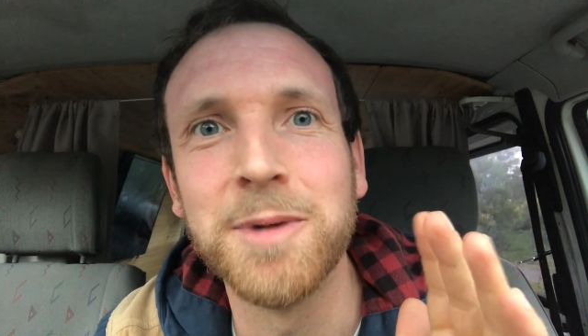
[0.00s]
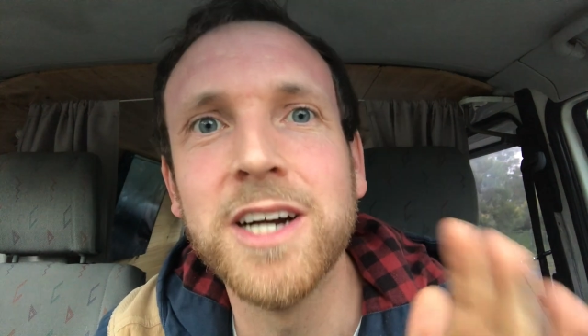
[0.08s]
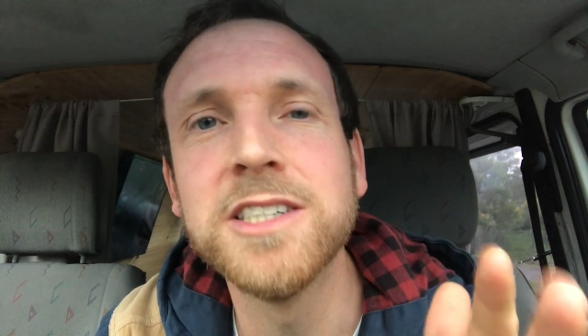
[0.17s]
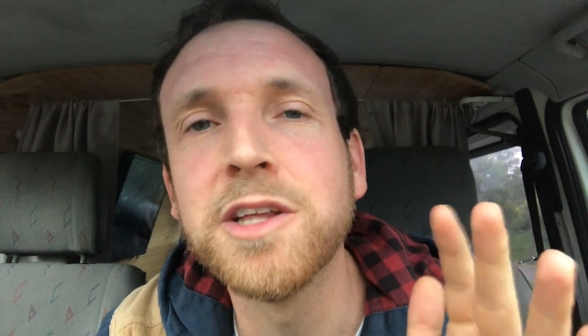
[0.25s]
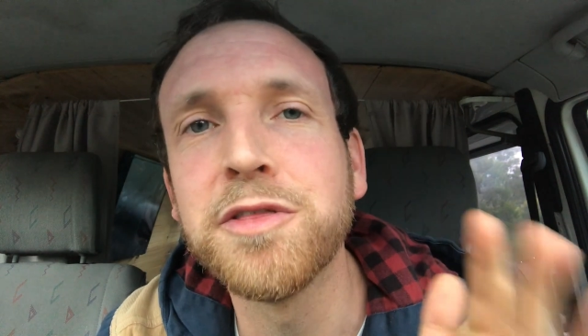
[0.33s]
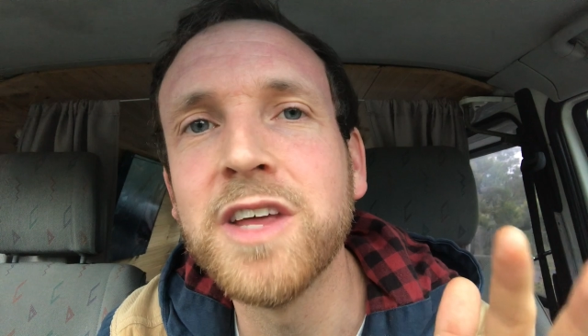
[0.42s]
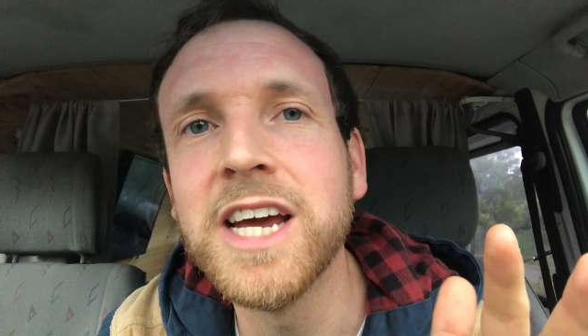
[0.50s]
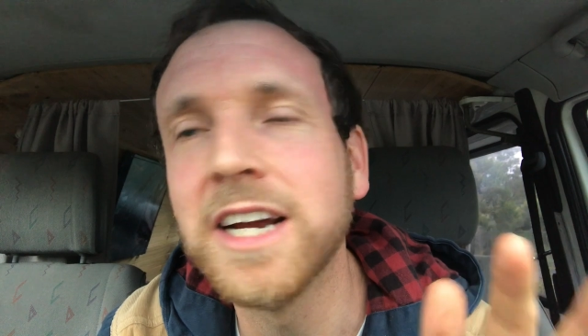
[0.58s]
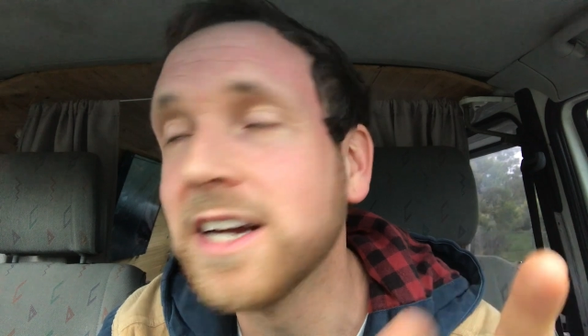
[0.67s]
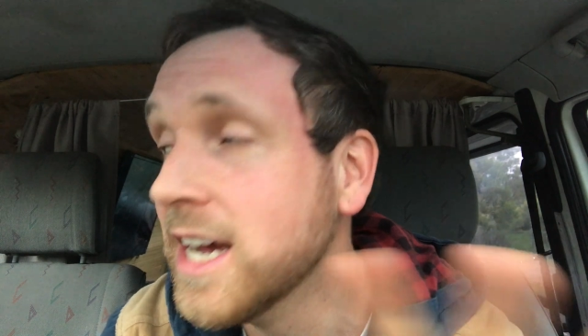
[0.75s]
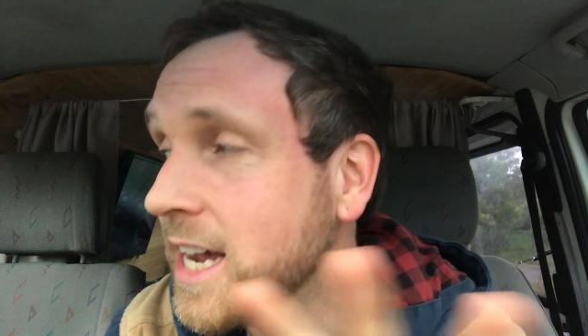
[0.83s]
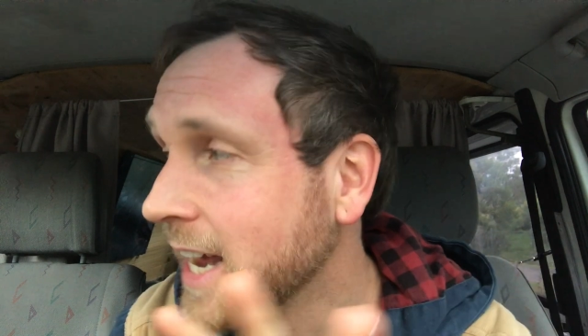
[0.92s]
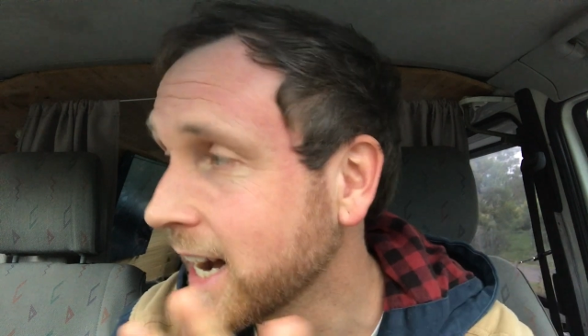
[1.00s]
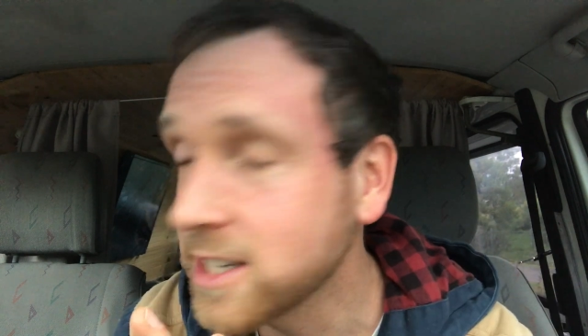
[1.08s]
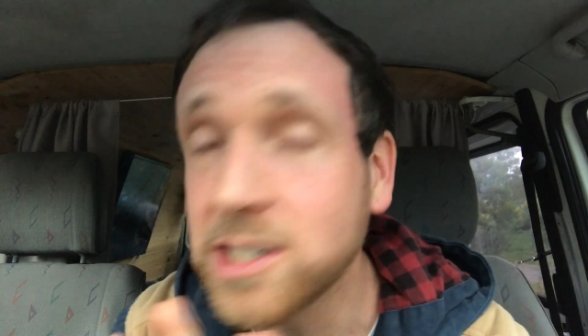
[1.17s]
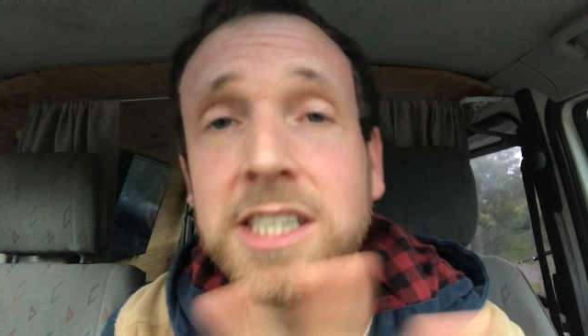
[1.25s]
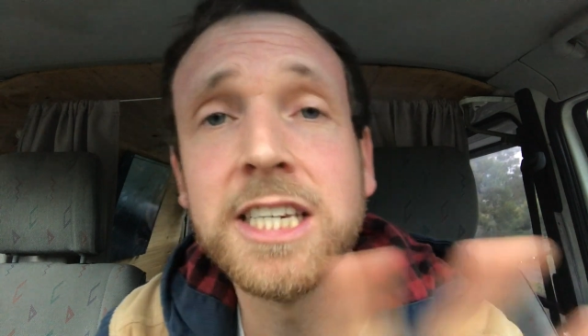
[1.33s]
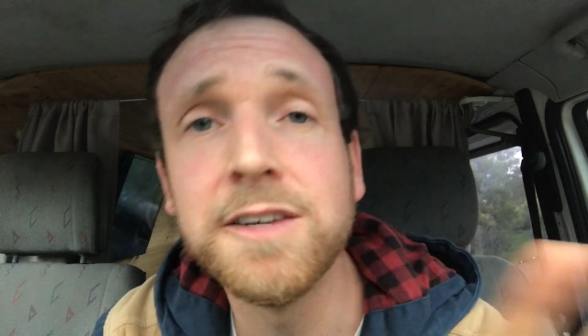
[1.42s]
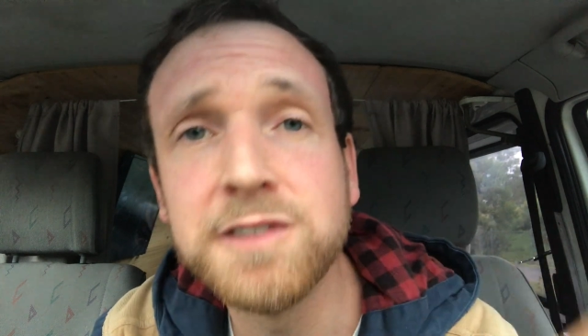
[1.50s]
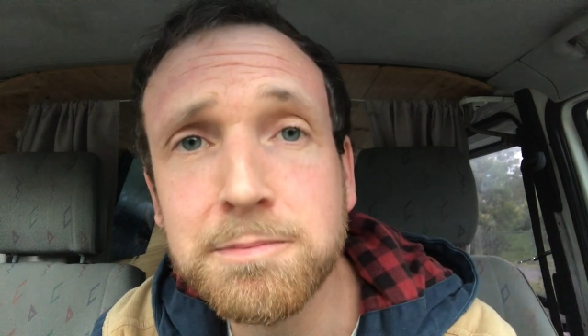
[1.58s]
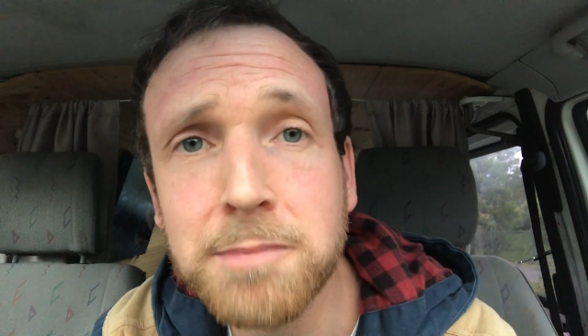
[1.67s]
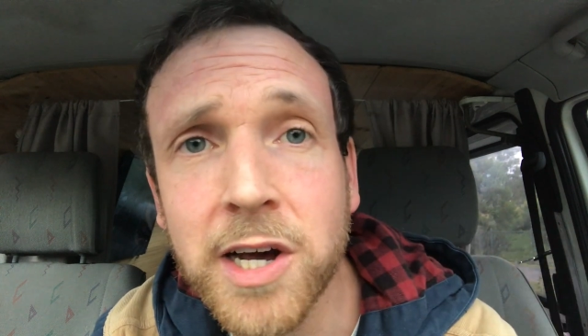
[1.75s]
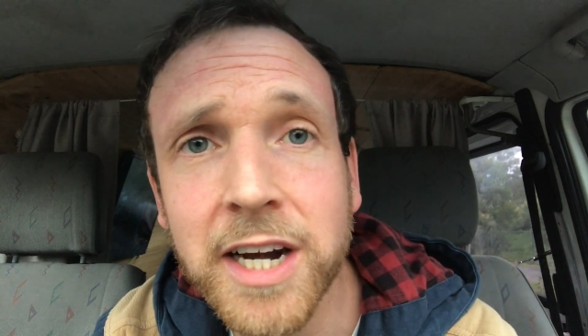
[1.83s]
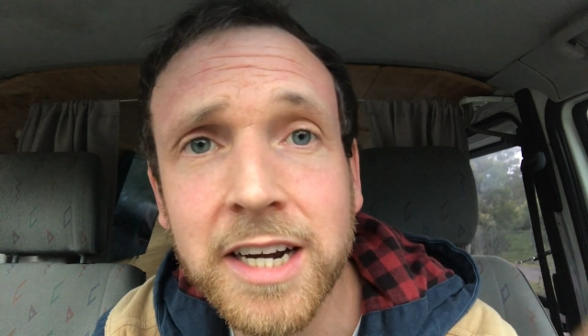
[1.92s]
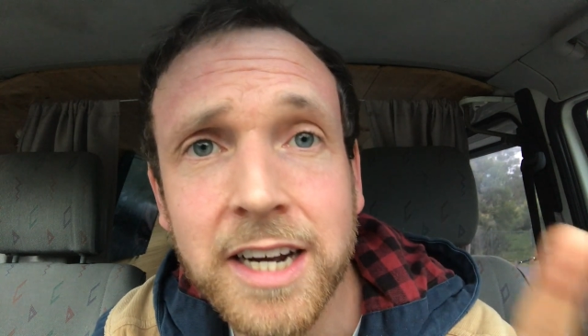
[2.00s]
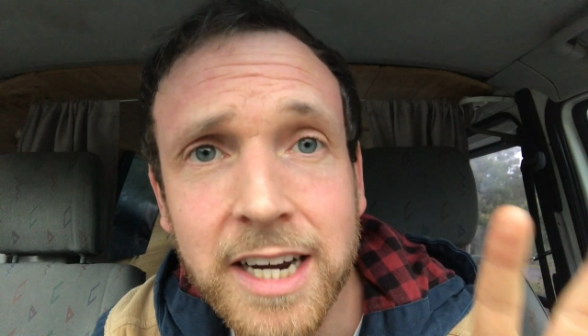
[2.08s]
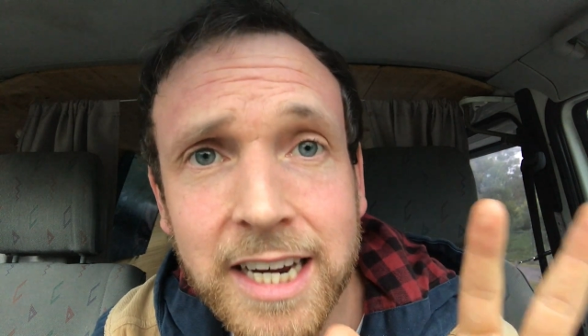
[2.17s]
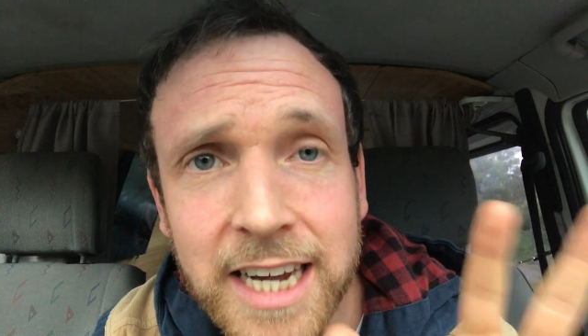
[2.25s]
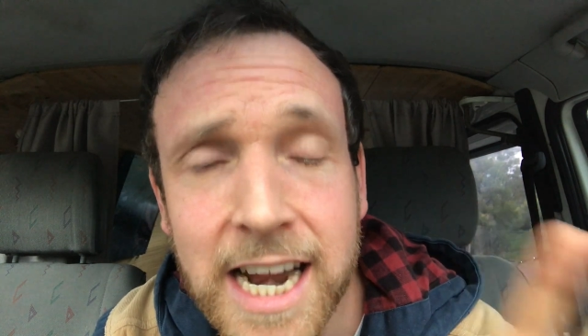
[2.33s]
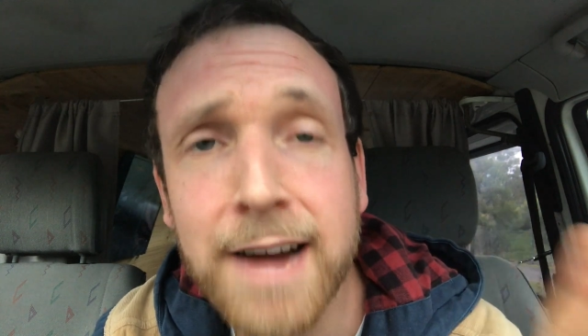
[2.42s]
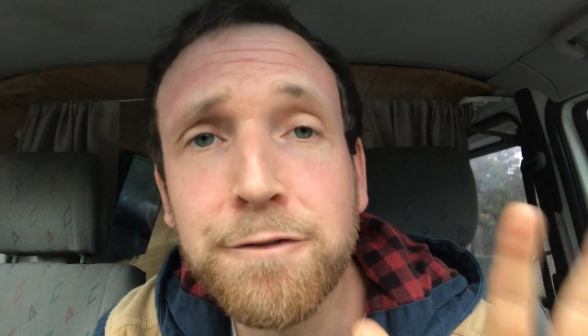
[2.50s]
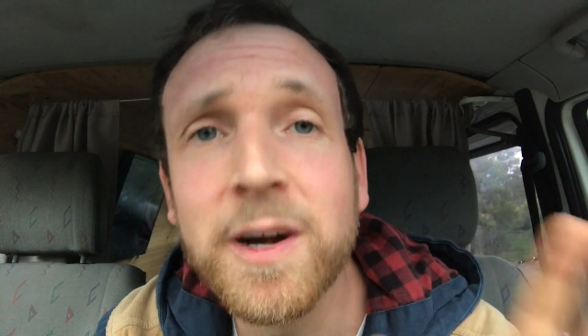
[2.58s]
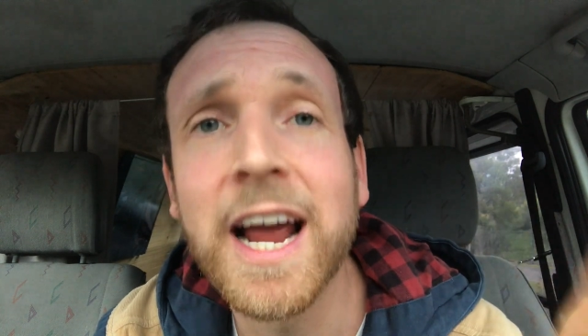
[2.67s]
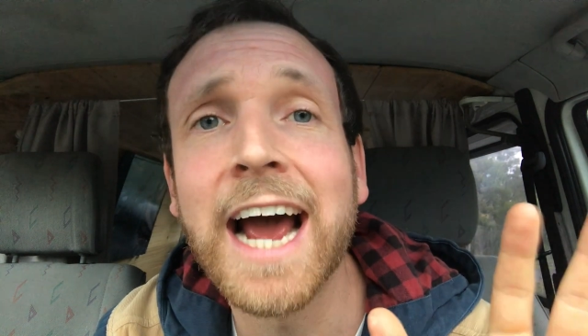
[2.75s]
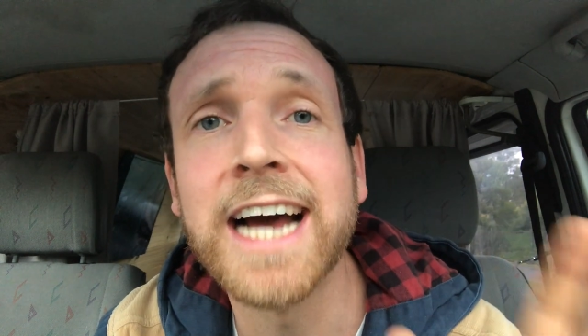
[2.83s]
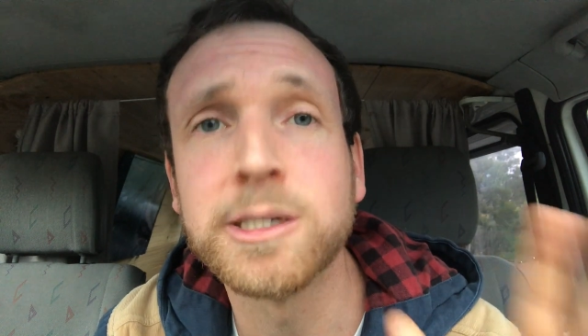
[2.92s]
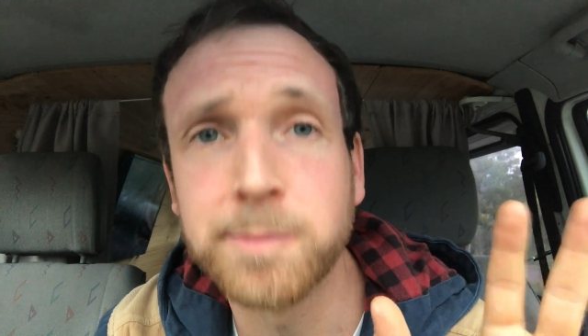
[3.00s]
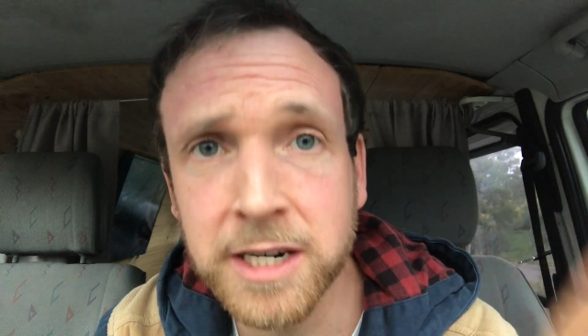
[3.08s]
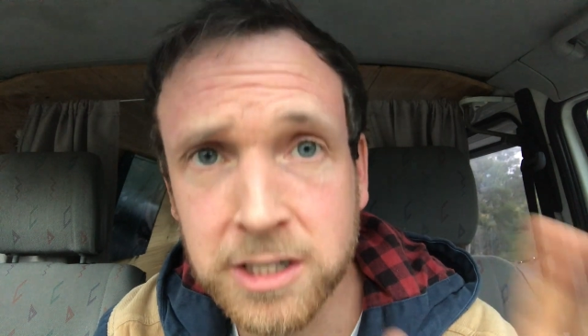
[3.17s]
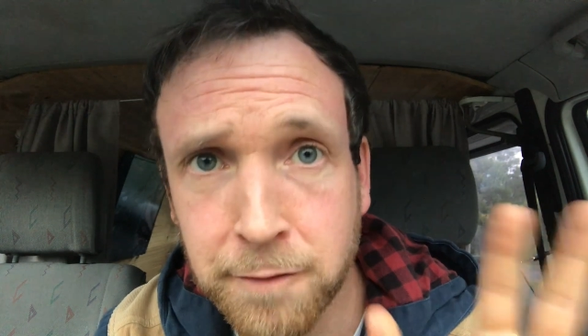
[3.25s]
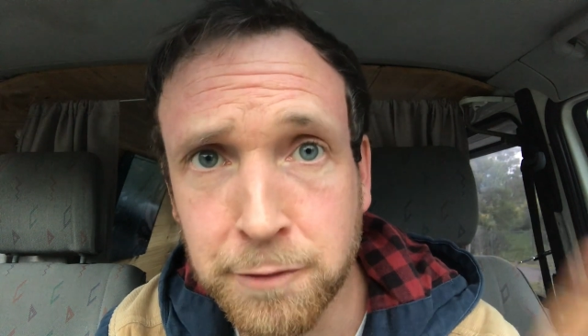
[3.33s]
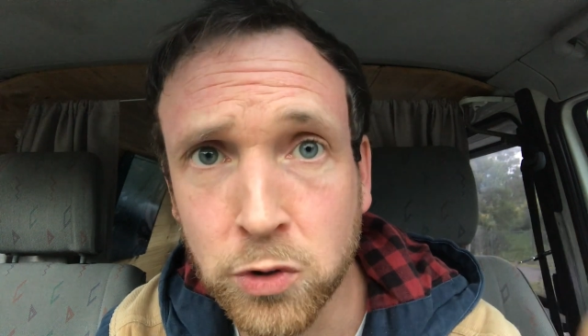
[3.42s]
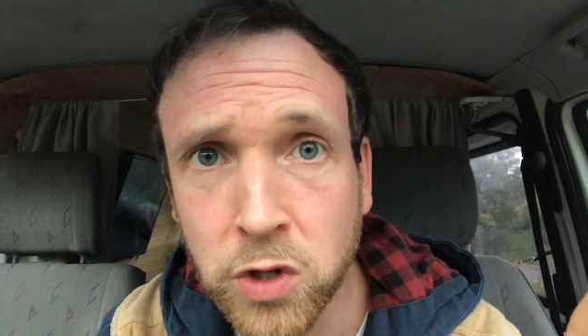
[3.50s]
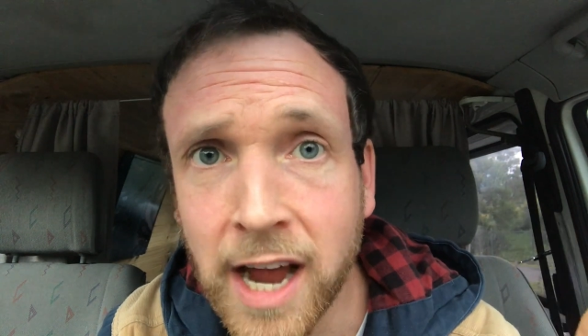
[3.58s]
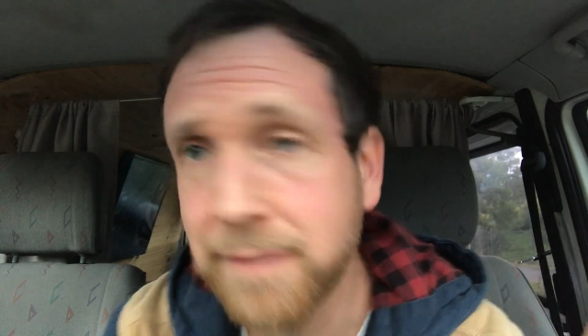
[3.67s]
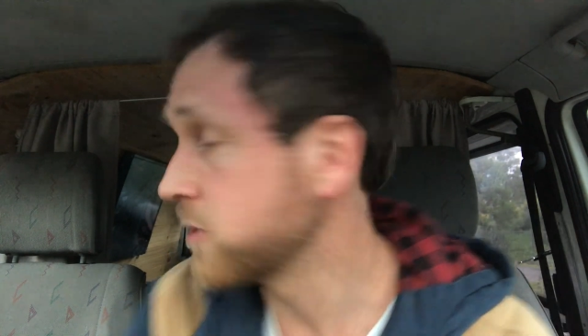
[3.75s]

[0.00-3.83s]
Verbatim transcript: But here's the thing, it actually saves you money in every aspect of your life.